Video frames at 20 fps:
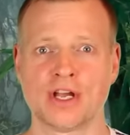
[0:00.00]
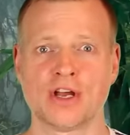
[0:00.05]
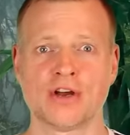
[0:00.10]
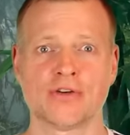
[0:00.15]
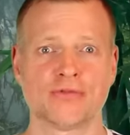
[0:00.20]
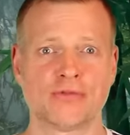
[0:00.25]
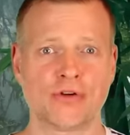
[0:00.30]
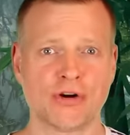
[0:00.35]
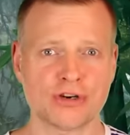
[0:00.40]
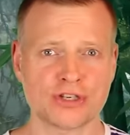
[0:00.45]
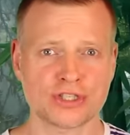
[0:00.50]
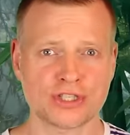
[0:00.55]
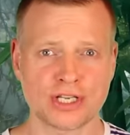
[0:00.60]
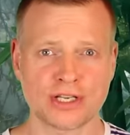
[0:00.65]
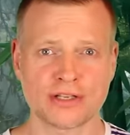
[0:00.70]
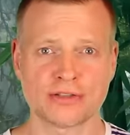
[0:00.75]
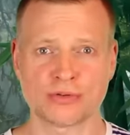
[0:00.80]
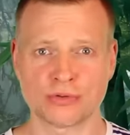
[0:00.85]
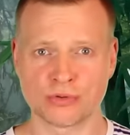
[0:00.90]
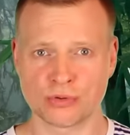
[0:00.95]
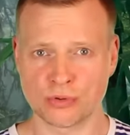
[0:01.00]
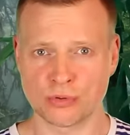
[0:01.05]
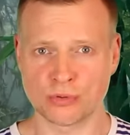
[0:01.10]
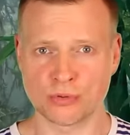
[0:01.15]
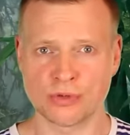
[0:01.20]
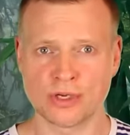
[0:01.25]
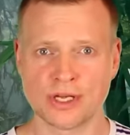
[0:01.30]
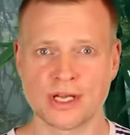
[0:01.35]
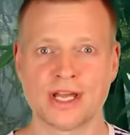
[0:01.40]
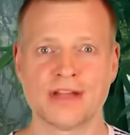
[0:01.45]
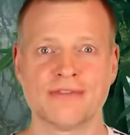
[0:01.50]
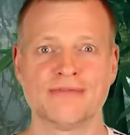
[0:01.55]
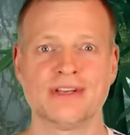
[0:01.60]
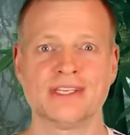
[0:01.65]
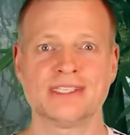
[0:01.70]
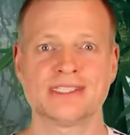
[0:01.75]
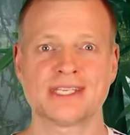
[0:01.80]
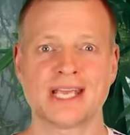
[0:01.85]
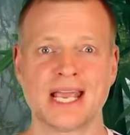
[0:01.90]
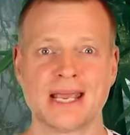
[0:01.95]
Fortunately to you,
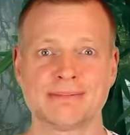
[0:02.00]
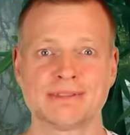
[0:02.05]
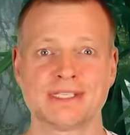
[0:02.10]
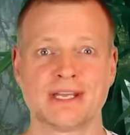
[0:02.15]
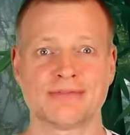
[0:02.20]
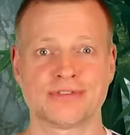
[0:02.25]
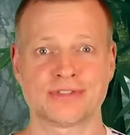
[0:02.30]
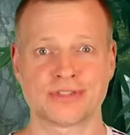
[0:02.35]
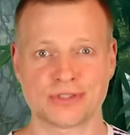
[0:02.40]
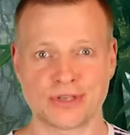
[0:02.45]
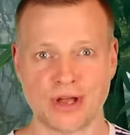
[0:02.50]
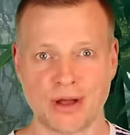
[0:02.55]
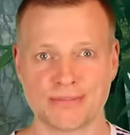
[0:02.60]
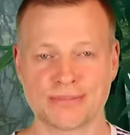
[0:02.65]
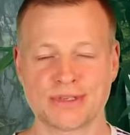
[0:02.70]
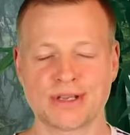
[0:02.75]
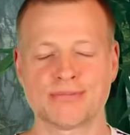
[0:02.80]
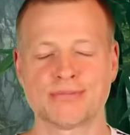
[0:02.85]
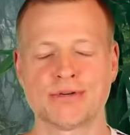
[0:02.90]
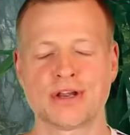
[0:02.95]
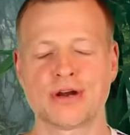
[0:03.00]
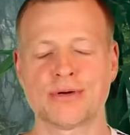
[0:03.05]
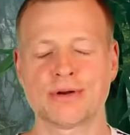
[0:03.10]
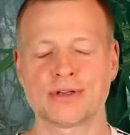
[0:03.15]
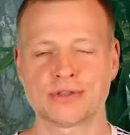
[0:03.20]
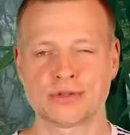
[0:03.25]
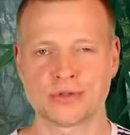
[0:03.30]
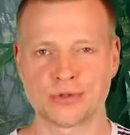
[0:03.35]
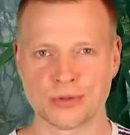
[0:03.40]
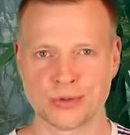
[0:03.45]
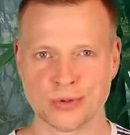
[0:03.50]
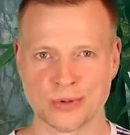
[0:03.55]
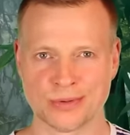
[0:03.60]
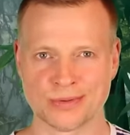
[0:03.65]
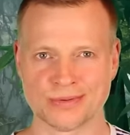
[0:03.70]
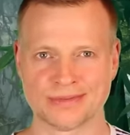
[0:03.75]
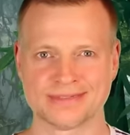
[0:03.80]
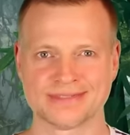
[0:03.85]
these games have stopped appearing appearing too.